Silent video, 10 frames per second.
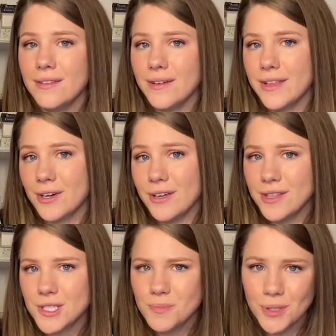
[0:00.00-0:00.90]
that are in
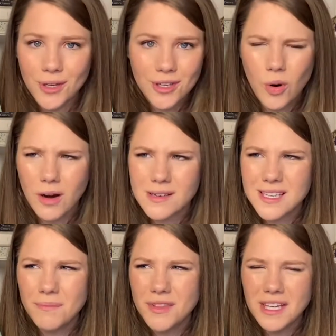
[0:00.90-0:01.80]
this book or
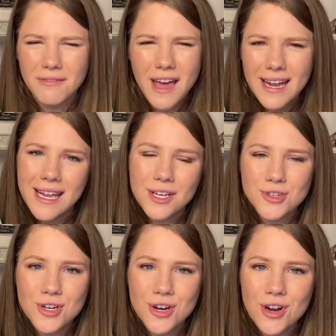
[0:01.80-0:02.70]
something of that
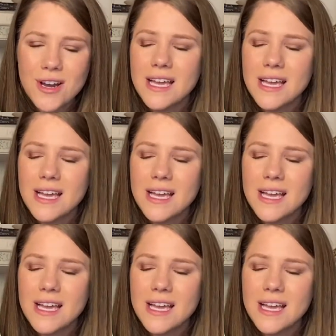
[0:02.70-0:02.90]
nature.